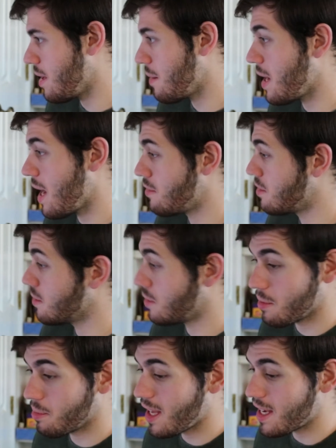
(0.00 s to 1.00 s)
then we have
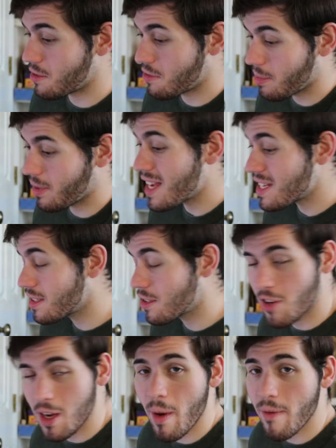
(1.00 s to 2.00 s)
triple S. Triple S,
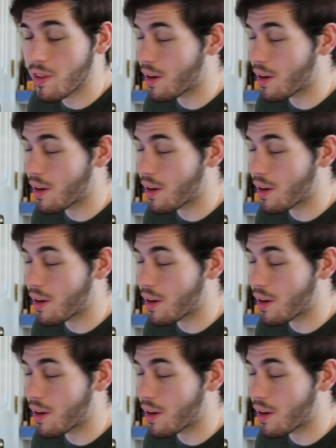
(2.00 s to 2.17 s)
cream of the